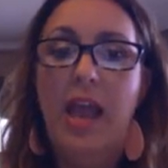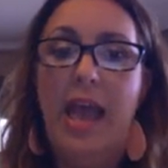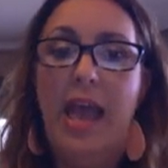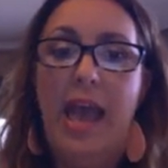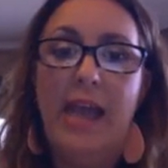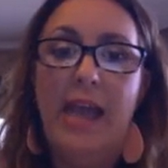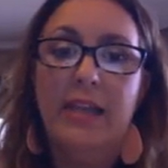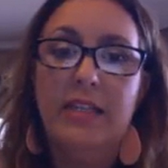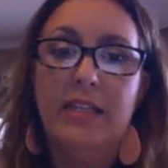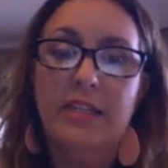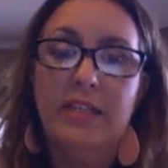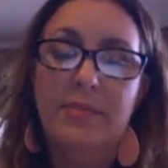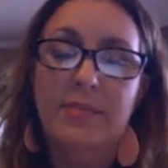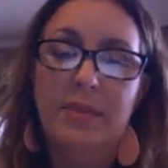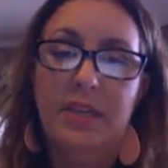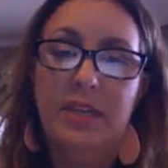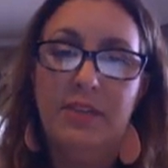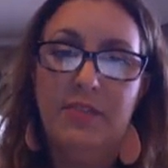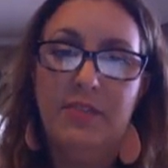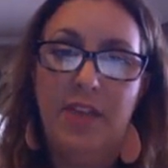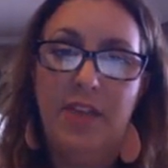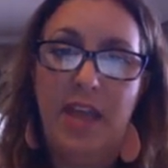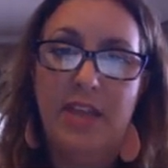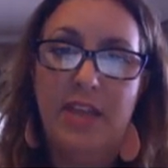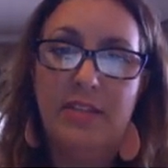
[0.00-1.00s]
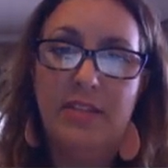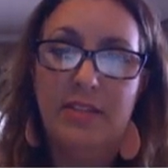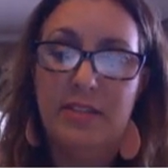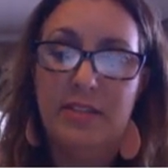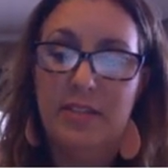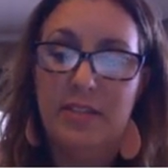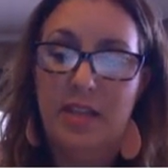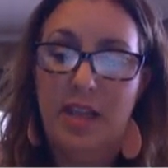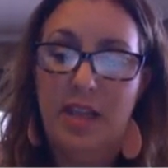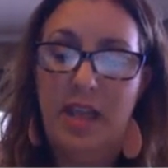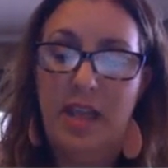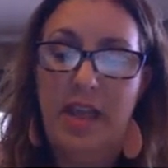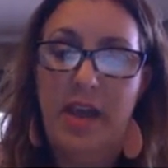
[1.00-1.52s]
academic events,
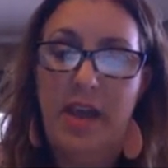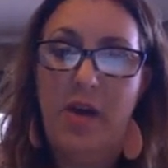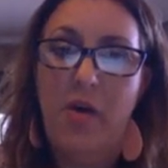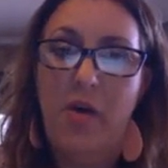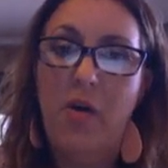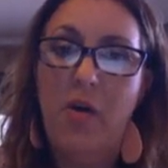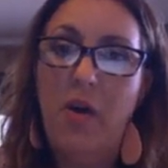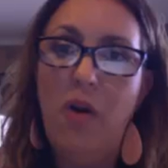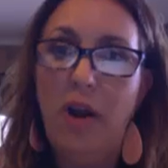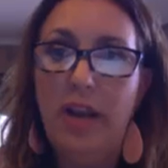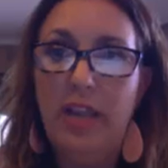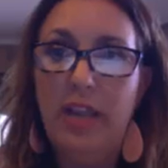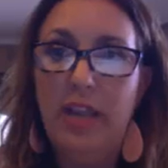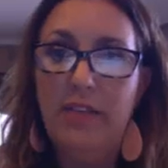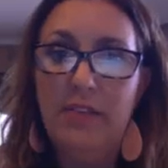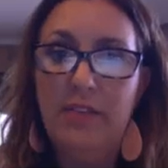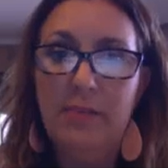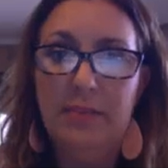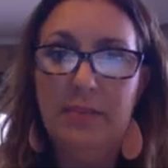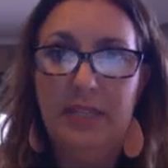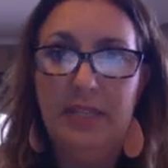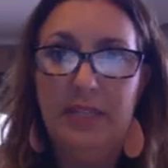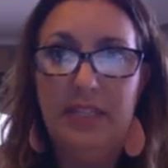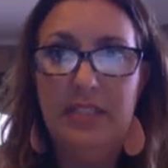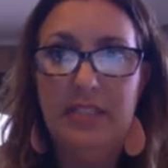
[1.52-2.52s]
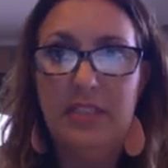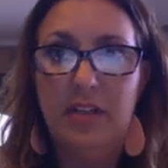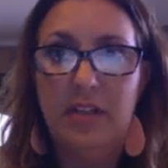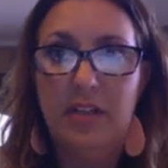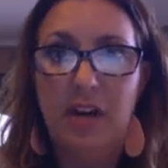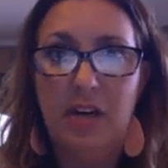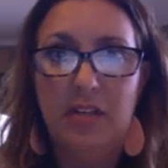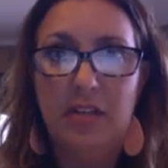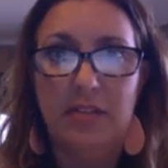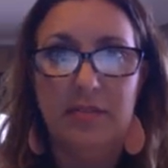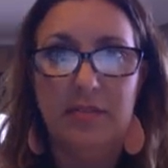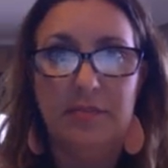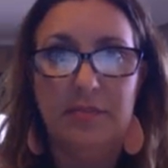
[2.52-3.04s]
or even plant a
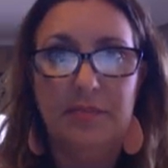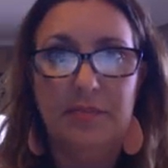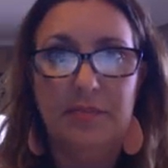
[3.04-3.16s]
garden.